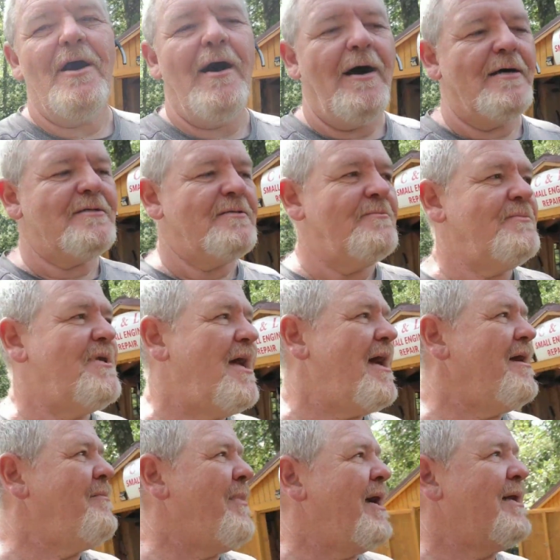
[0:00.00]
Awesome
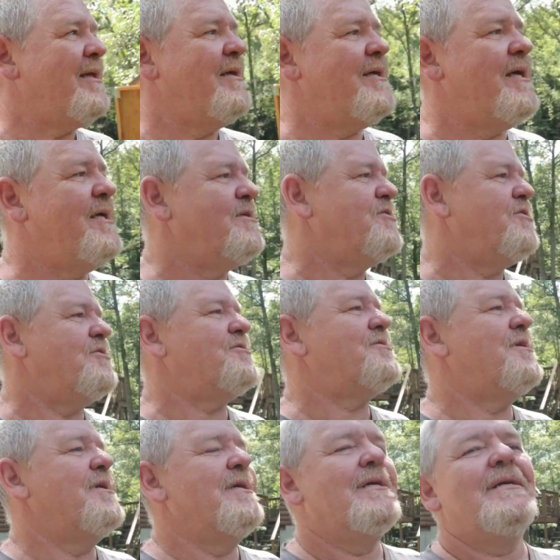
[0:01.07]
day, man. It is just
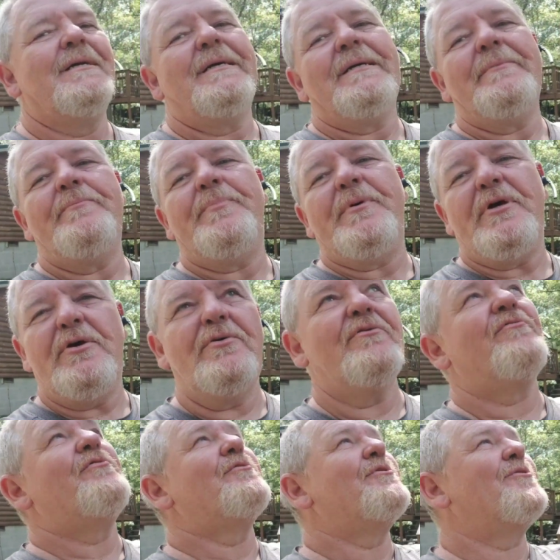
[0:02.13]

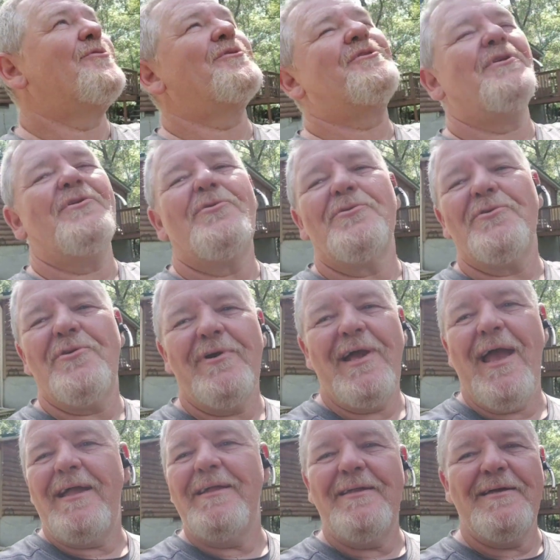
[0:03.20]
beautiful. Look what the Lord
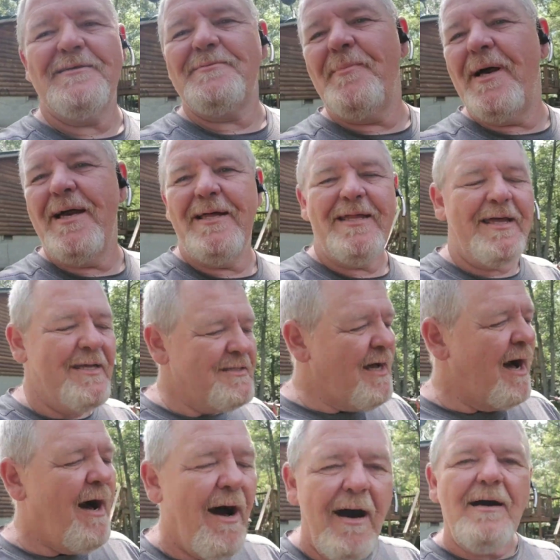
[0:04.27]
created us, man. It's
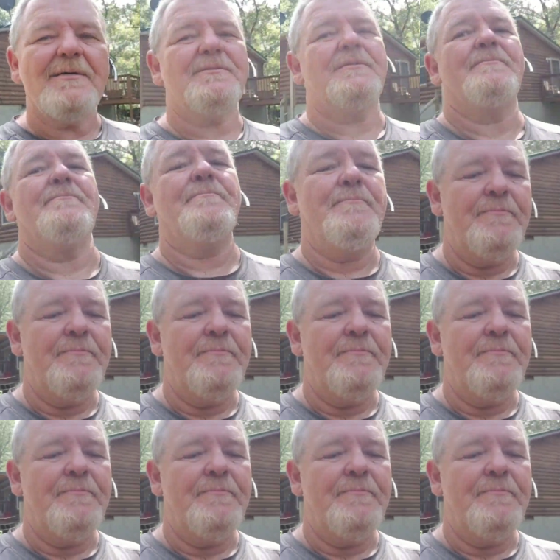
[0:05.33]
awesome.